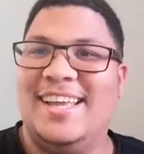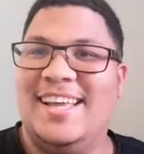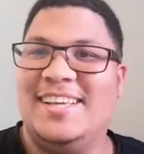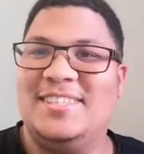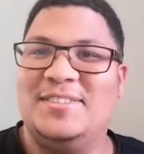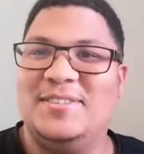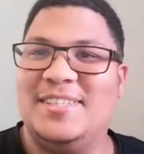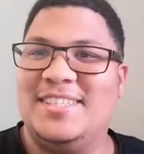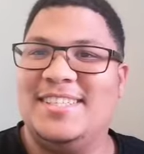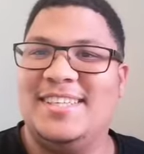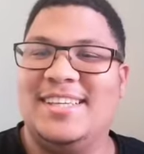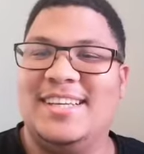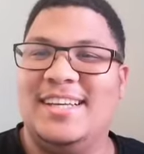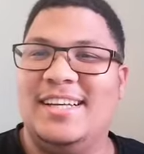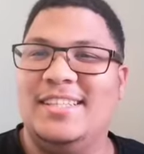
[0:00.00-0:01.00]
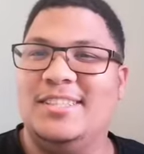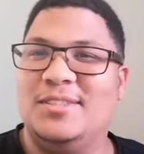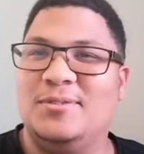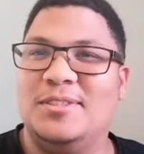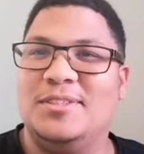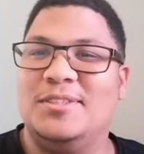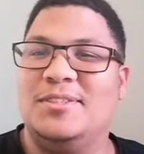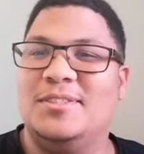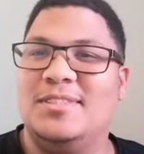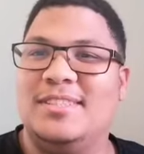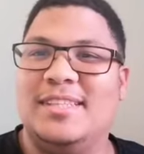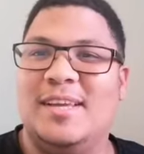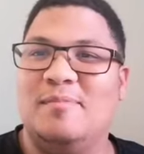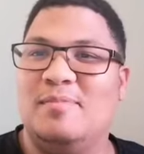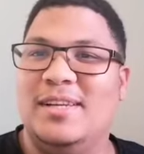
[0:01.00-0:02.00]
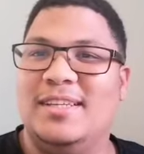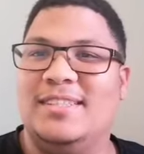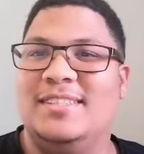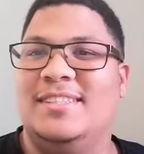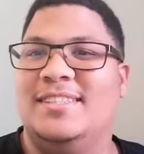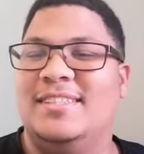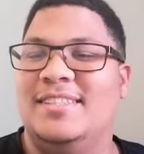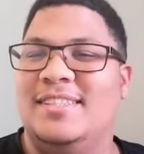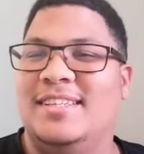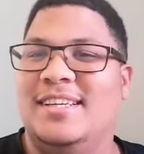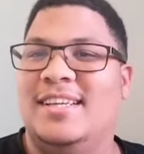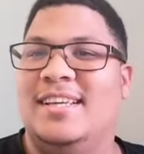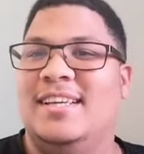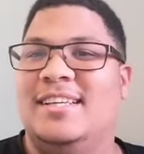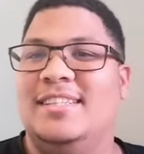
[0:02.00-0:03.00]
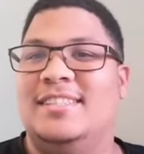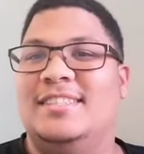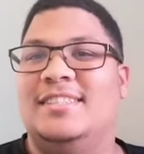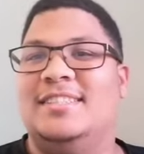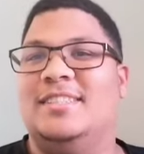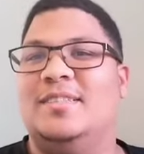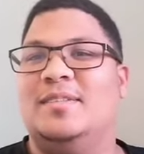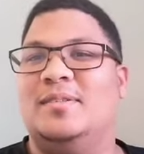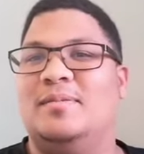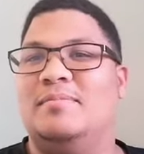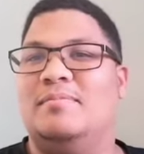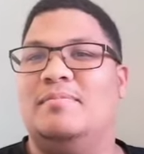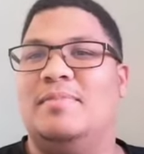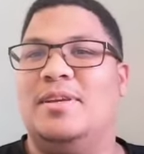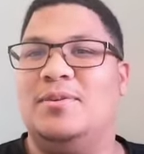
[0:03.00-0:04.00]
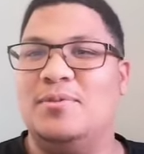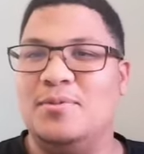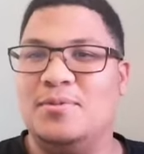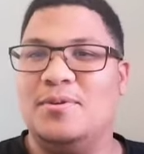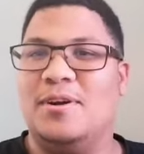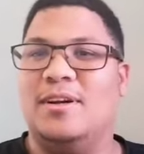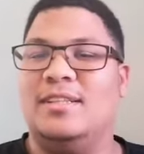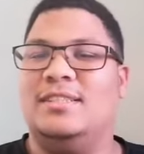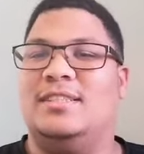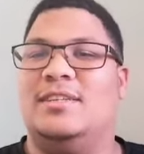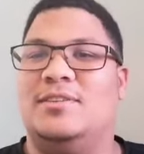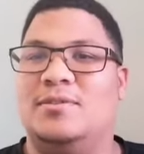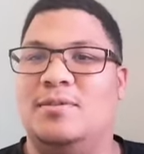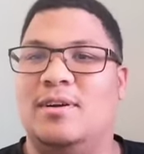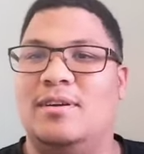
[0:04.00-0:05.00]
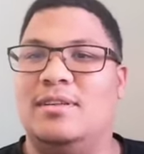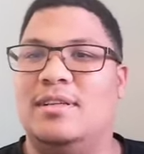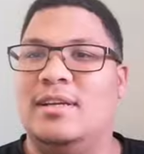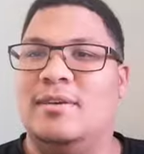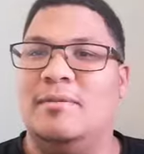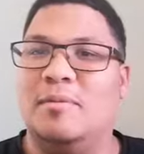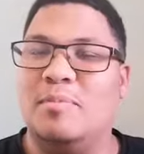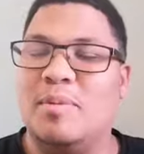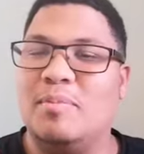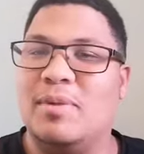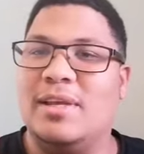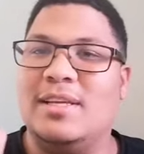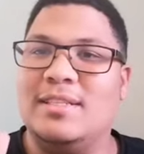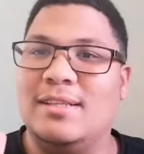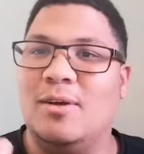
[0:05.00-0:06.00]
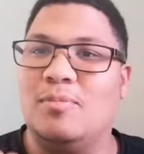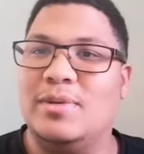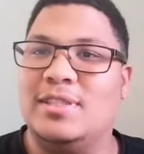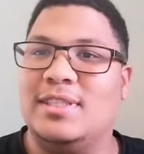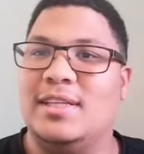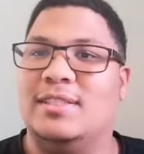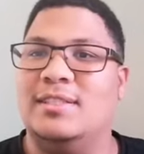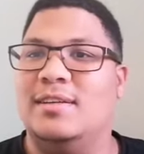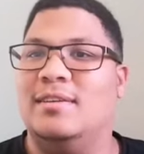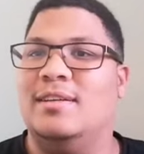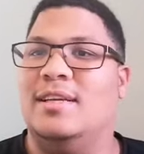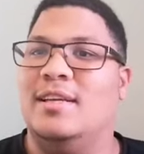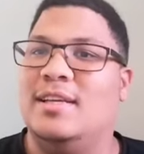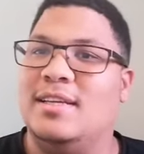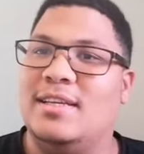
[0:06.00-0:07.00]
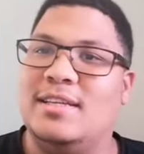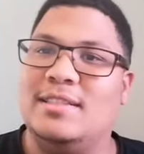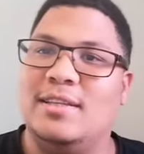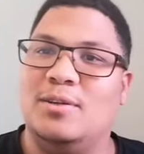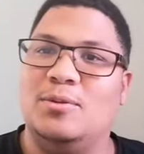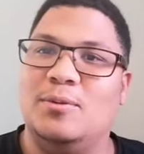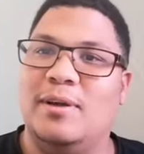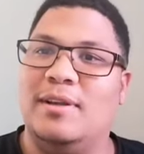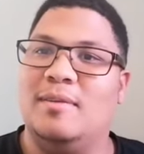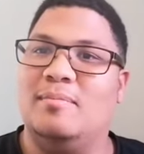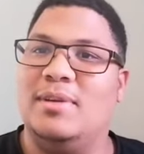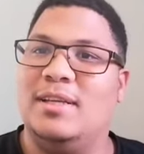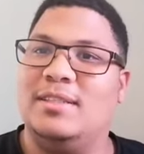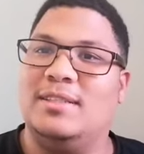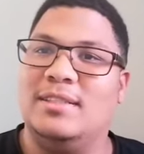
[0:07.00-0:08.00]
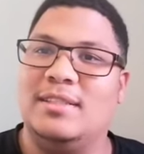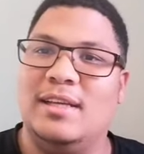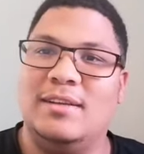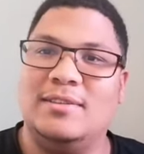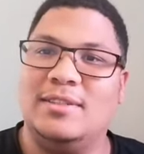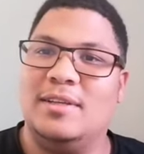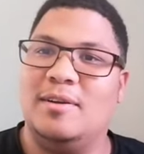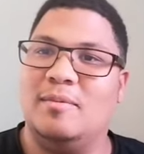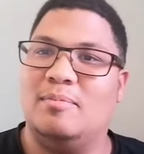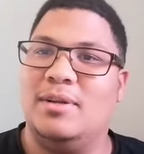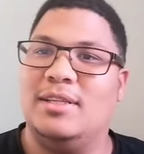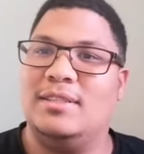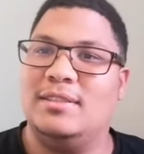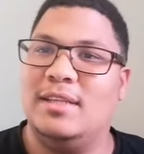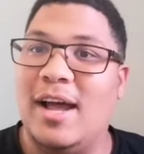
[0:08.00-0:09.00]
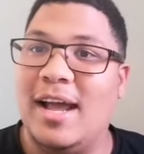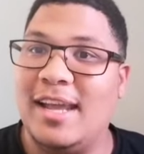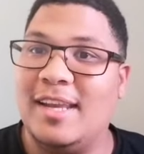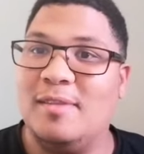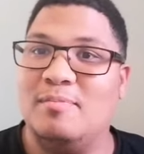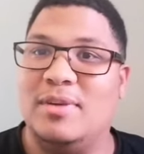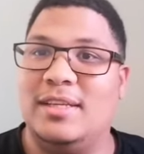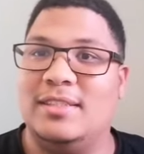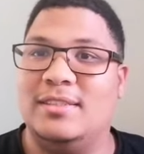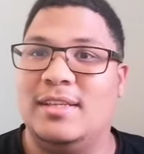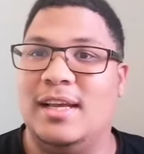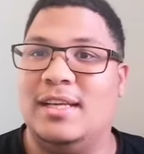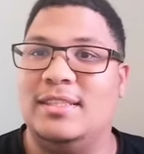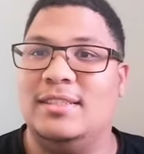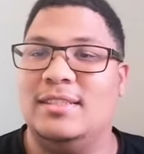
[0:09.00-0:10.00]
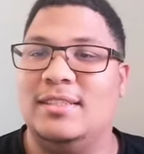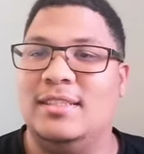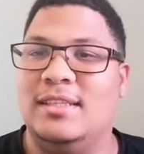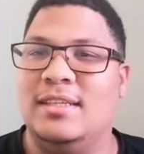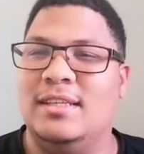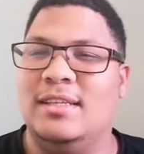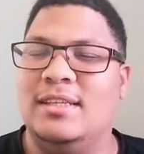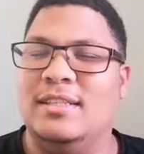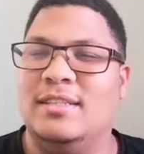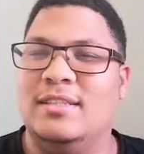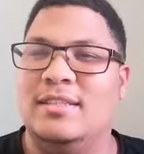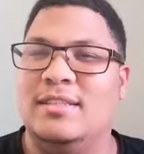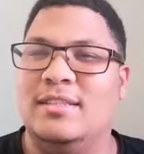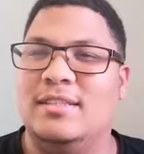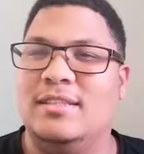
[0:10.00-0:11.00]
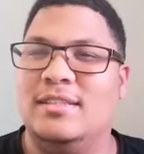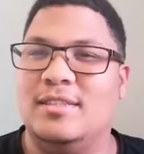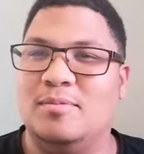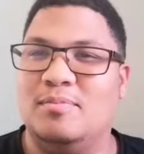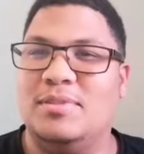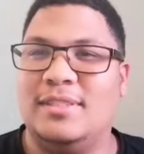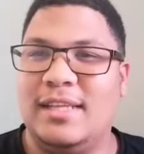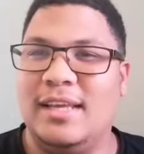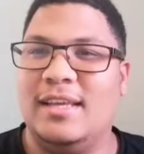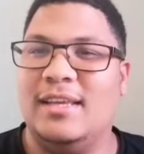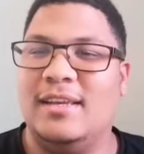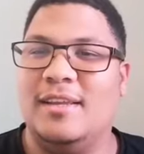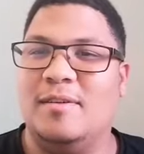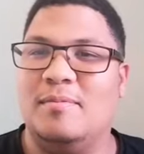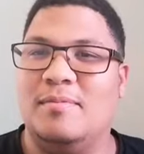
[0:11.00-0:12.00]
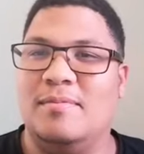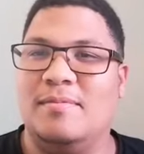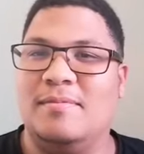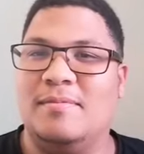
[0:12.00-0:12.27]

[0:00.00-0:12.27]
Hey, Switch, I just want you to stay blessed. Just be who God said you are. Remember, He's our protector, He's our dwelling place, our secret place, our hiding place, guys. Just stay in Him.